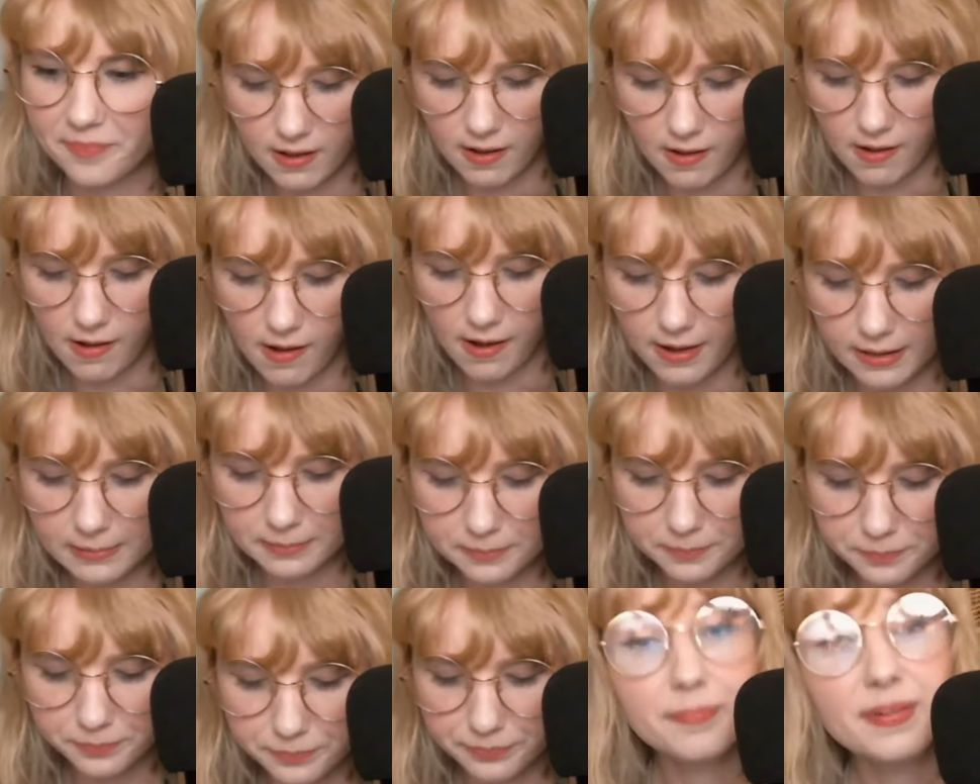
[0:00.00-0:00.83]

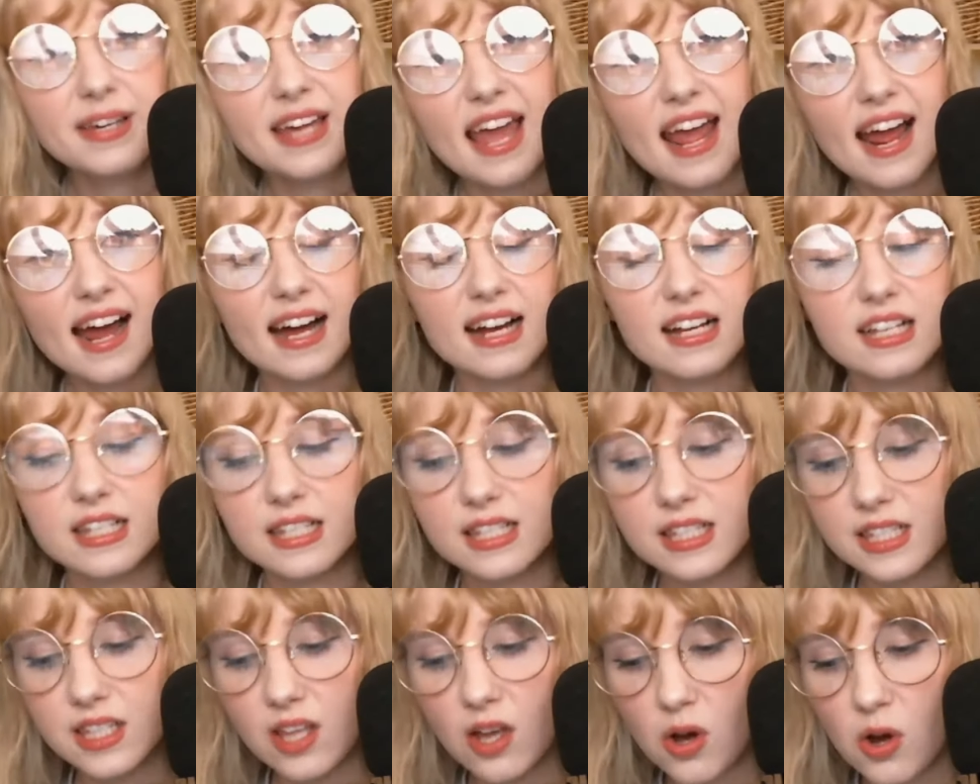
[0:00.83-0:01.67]
But yeah,
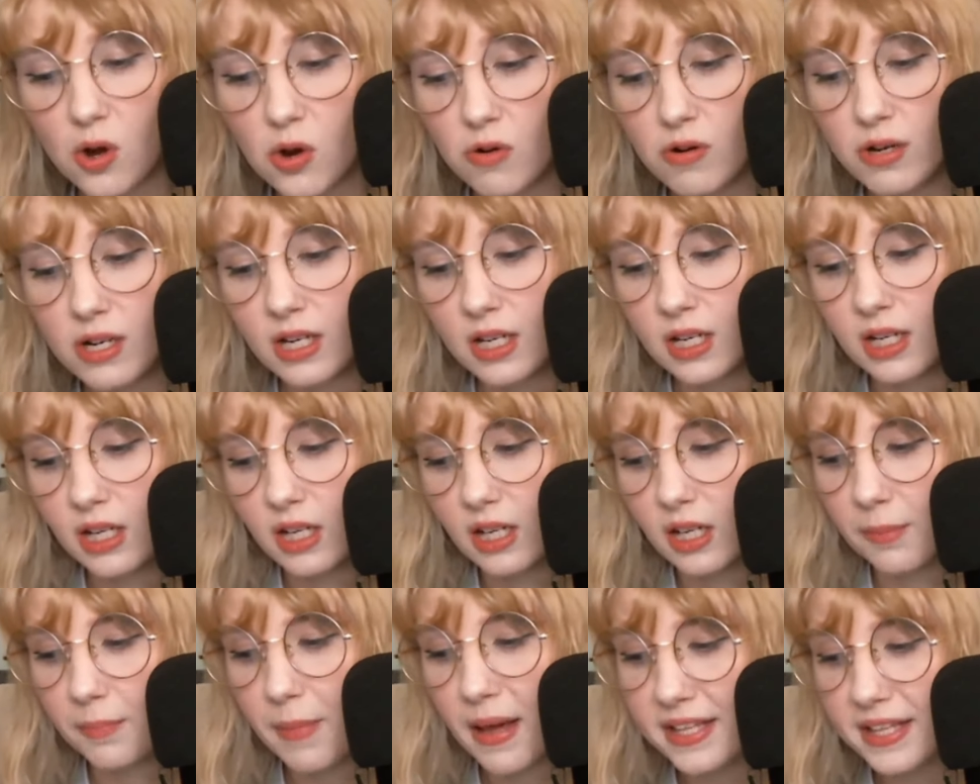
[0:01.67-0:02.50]
so
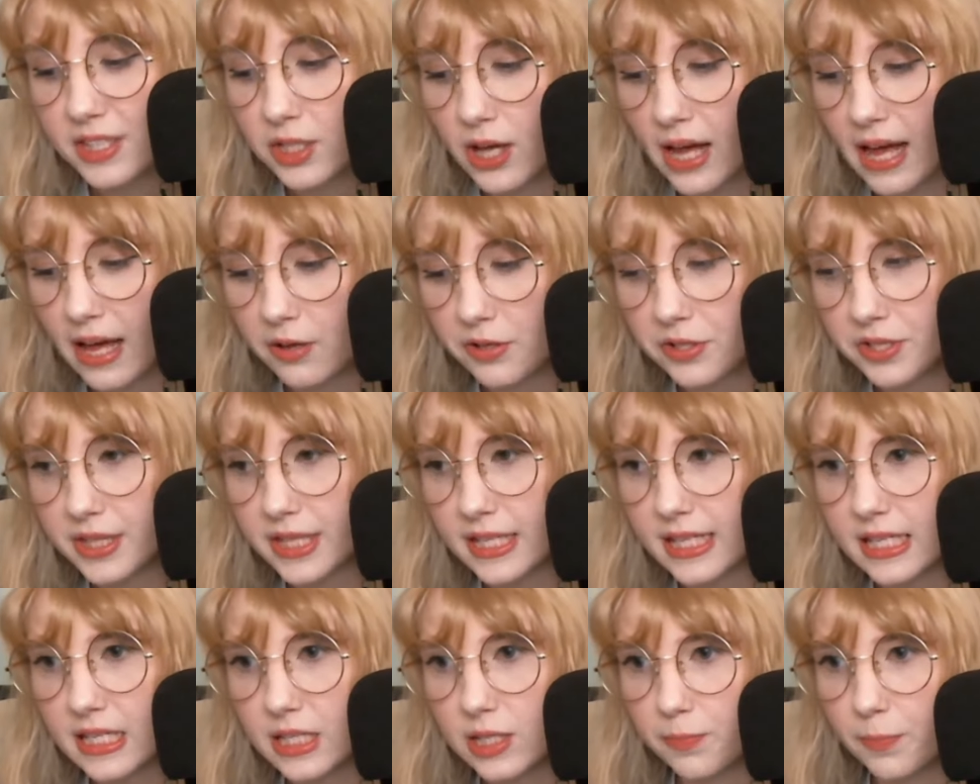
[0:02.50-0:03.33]
mental health
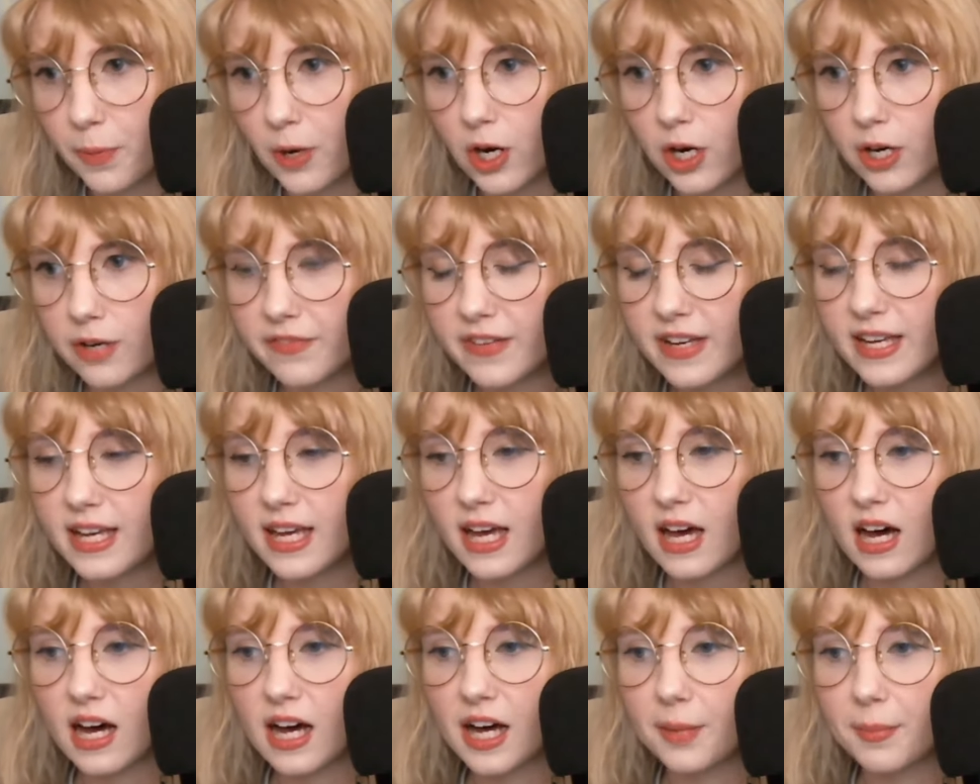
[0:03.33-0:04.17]
is part of it.
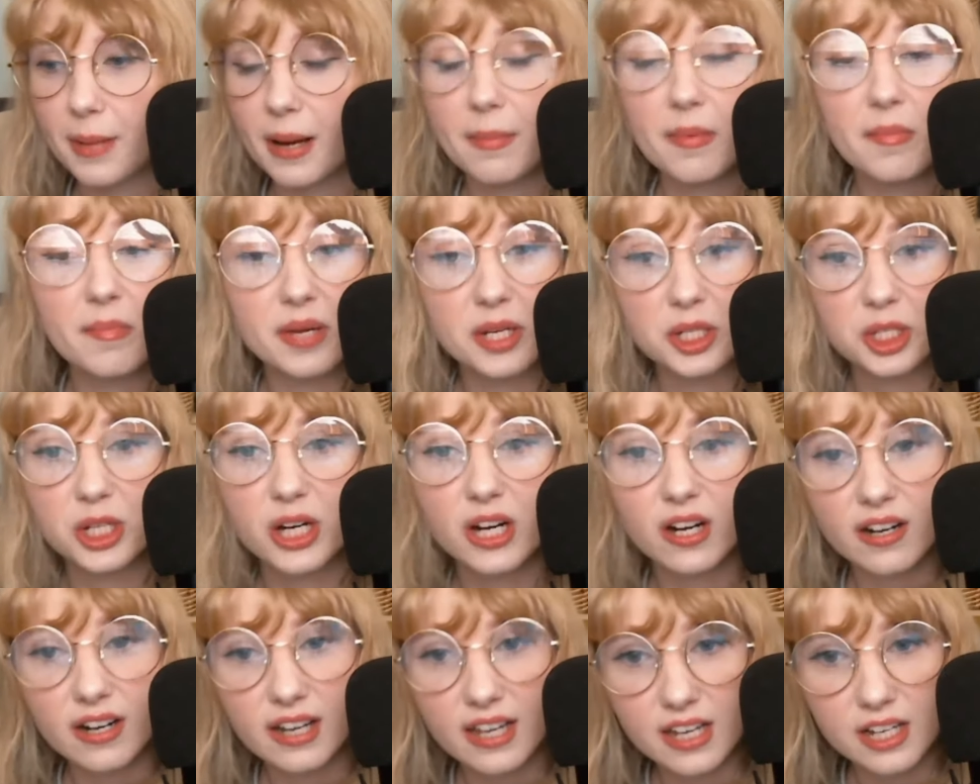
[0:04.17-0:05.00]
I'm a
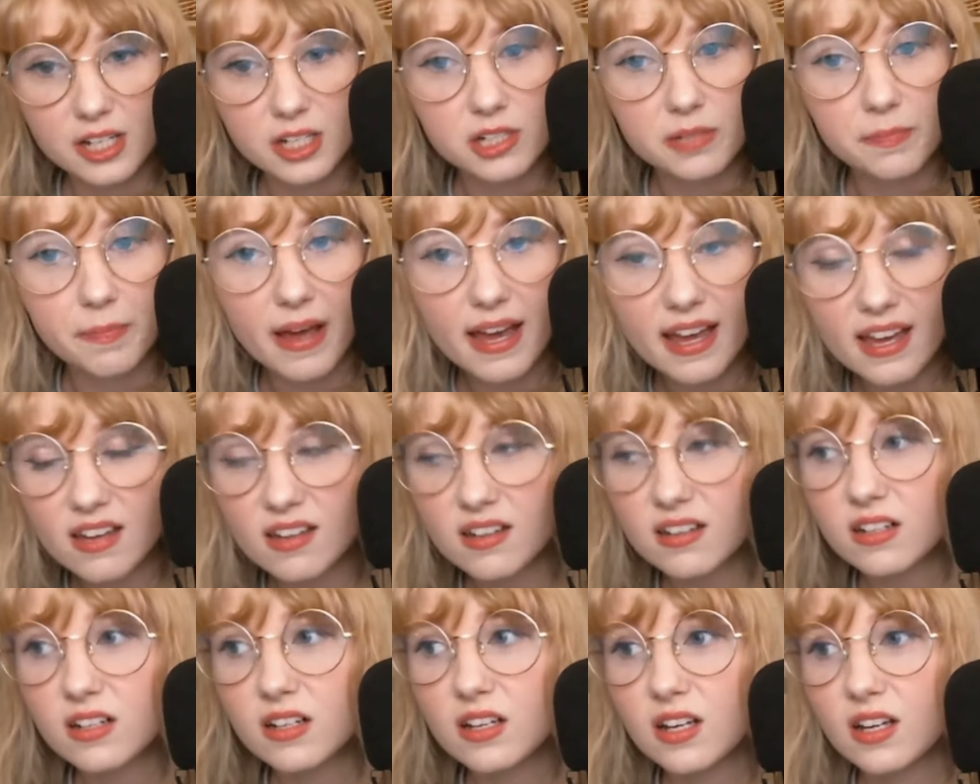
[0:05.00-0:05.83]
missionary in
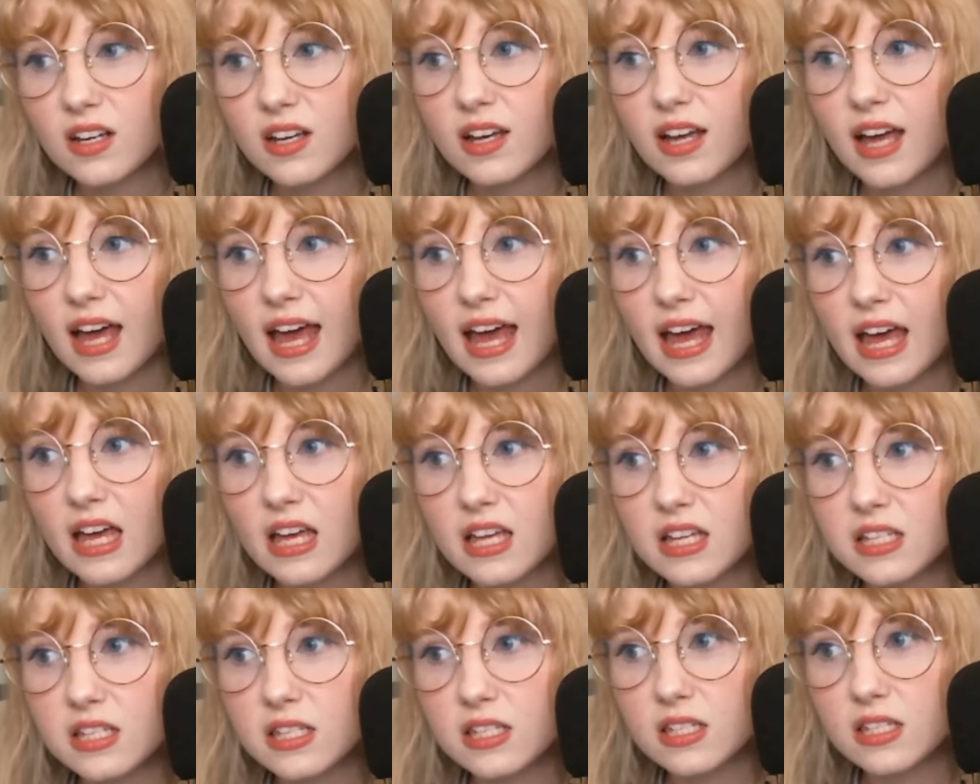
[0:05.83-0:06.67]
Japan.
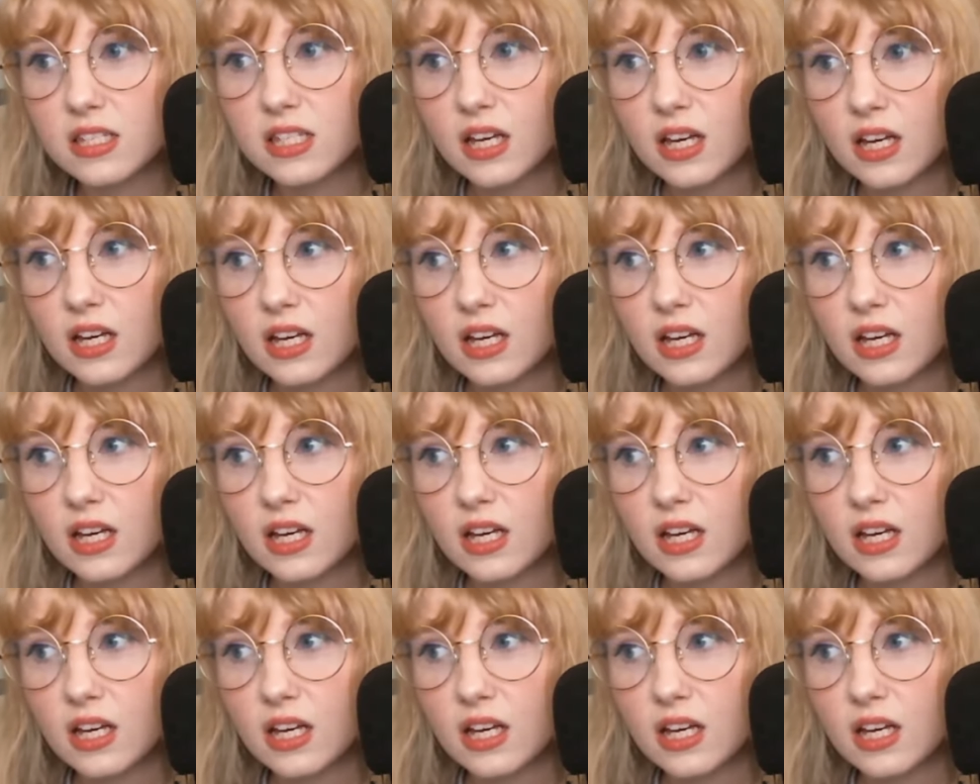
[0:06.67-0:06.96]
And